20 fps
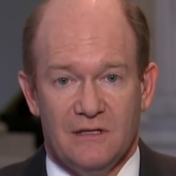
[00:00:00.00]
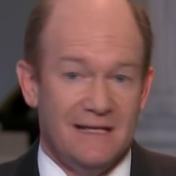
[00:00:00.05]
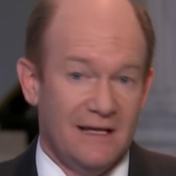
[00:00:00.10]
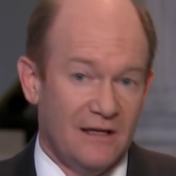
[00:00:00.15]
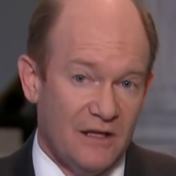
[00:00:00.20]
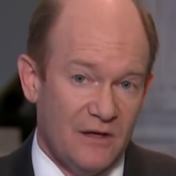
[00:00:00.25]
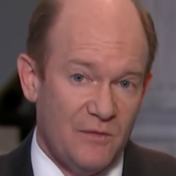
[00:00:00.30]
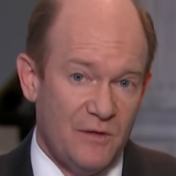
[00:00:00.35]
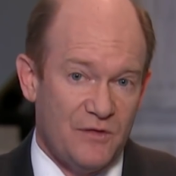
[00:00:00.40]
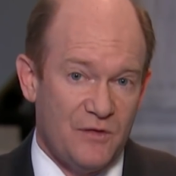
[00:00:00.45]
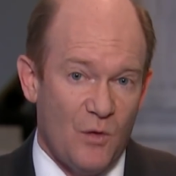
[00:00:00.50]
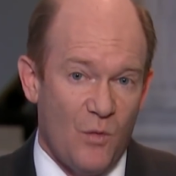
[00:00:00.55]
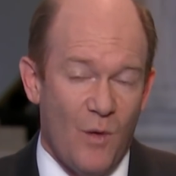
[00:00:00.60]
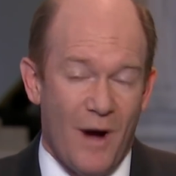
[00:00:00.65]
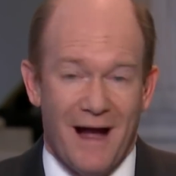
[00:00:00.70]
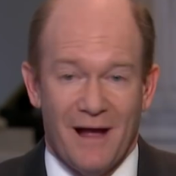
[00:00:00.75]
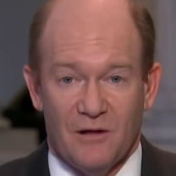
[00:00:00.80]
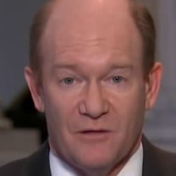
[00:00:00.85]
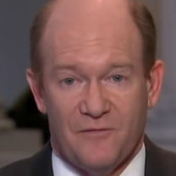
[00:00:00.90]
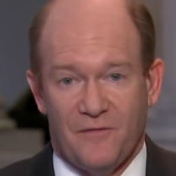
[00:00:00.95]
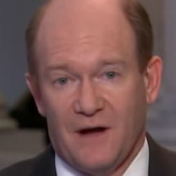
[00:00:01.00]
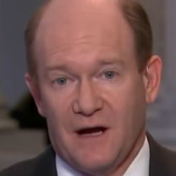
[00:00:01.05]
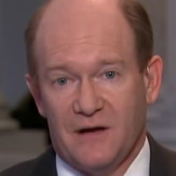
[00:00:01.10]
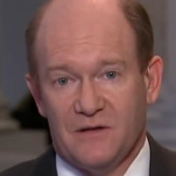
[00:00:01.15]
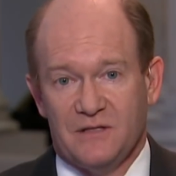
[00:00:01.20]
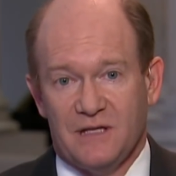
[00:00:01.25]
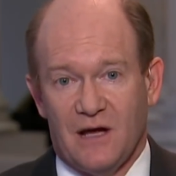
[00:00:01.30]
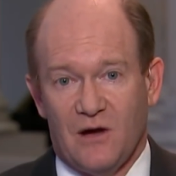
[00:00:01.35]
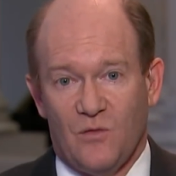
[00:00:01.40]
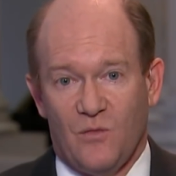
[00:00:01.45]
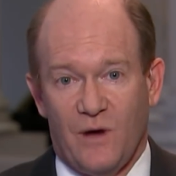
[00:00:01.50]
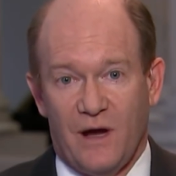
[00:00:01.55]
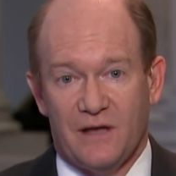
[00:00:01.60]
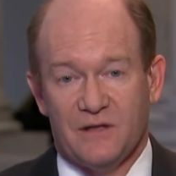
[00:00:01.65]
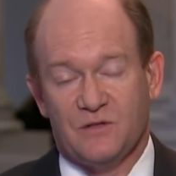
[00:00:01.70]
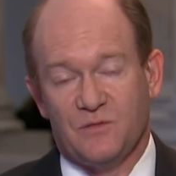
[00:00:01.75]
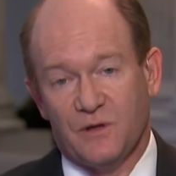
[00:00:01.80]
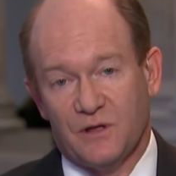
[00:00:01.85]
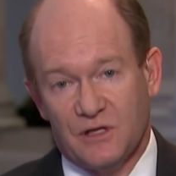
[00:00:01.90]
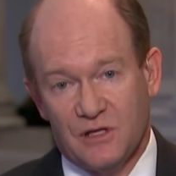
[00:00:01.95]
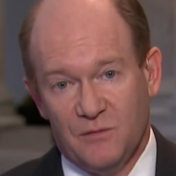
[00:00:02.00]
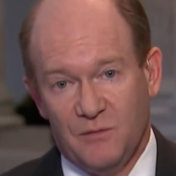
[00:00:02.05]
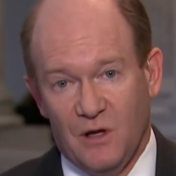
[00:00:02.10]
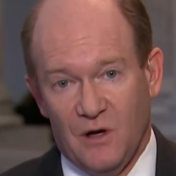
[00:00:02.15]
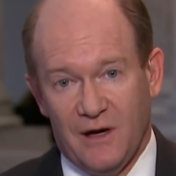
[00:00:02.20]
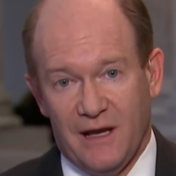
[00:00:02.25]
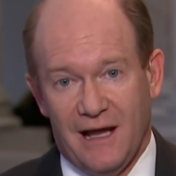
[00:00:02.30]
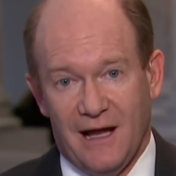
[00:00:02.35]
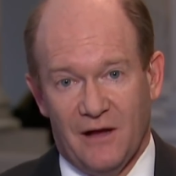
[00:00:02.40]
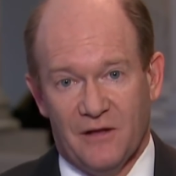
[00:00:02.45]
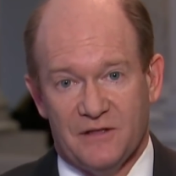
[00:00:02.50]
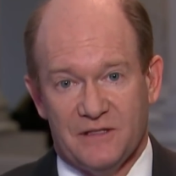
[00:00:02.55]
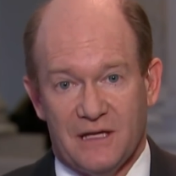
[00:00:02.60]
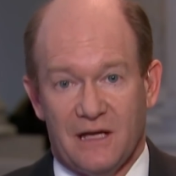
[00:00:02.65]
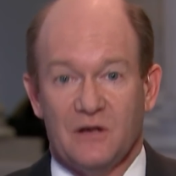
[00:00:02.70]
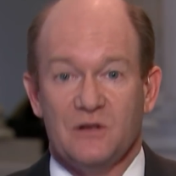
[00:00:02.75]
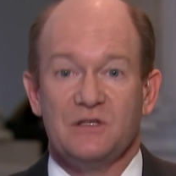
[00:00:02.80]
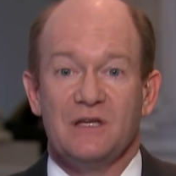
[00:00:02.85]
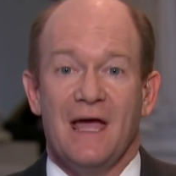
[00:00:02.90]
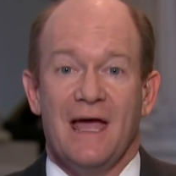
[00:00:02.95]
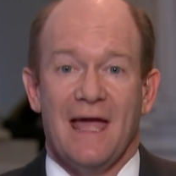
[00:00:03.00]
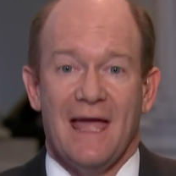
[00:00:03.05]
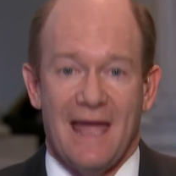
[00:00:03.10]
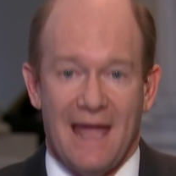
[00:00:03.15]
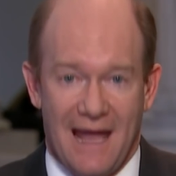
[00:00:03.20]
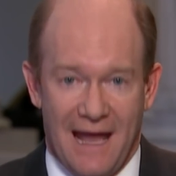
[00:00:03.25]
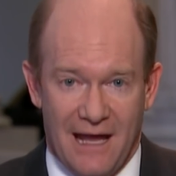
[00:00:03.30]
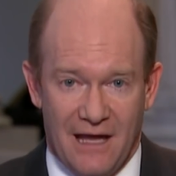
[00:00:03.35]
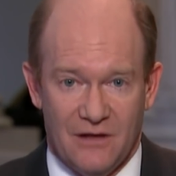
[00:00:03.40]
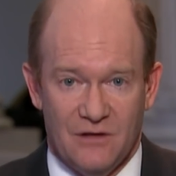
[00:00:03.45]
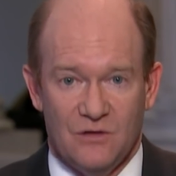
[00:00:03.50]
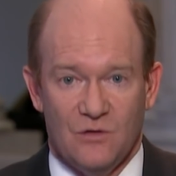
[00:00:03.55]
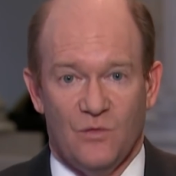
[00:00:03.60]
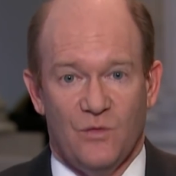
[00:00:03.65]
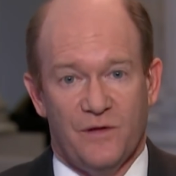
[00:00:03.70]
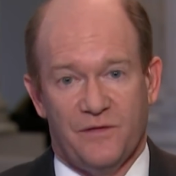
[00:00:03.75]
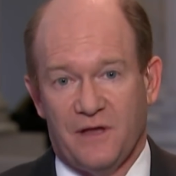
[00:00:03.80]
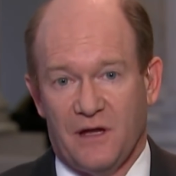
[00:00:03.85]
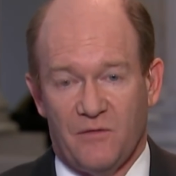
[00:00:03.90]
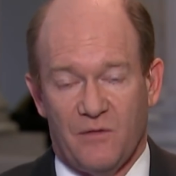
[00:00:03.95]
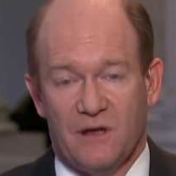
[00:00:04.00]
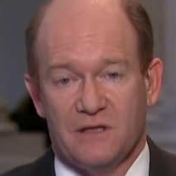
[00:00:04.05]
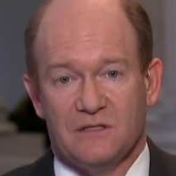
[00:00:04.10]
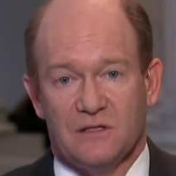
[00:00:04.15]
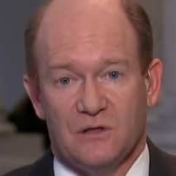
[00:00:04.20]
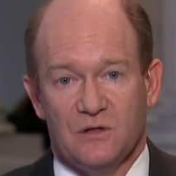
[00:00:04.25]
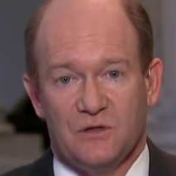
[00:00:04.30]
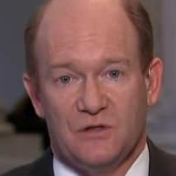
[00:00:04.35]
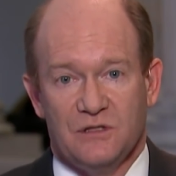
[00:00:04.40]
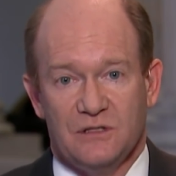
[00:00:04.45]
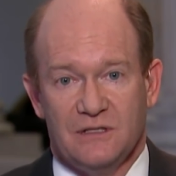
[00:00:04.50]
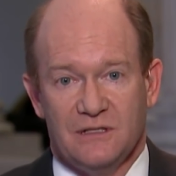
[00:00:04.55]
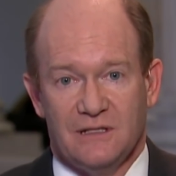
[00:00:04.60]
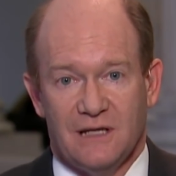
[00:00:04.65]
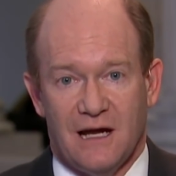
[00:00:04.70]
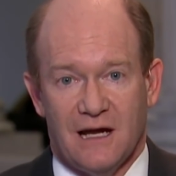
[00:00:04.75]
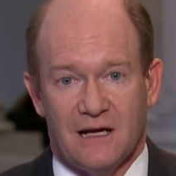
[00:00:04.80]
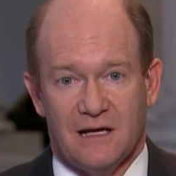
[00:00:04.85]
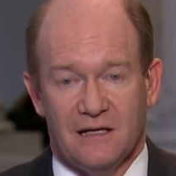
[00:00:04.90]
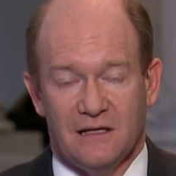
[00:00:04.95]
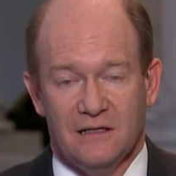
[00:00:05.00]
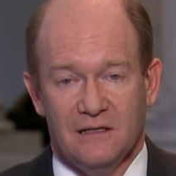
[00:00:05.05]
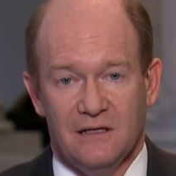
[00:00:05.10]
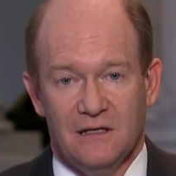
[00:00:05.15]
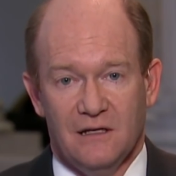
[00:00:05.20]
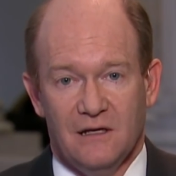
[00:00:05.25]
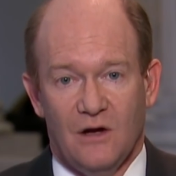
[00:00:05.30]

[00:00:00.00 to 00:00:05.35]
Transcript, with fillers: dealing with the wildfires out west, with community health centers, and with a resolution to DACA.